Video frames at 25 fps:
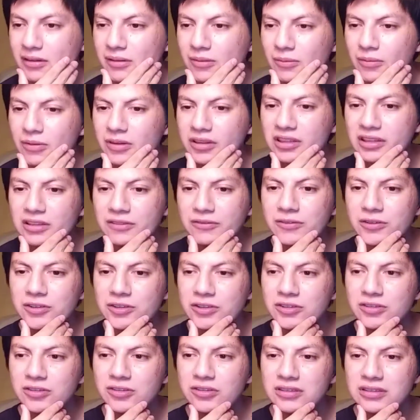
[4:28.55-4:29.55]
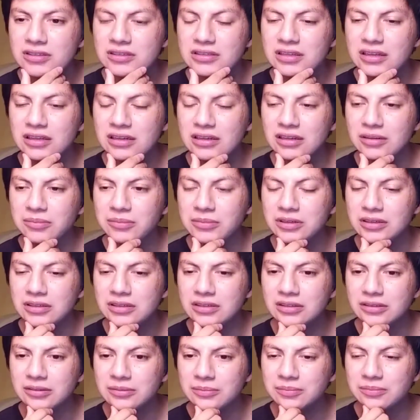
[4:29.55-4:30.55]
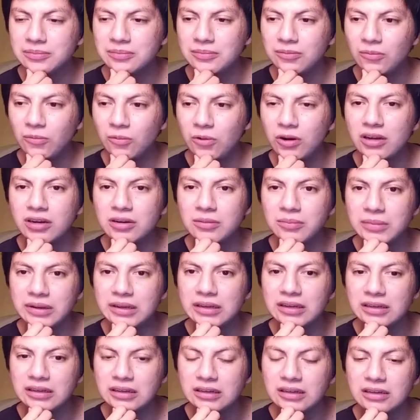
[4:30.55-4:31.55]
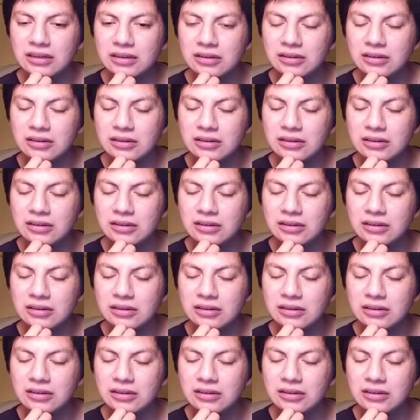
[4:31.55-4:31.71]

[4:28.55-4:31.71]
One thing for sure is that I'm gonna want to make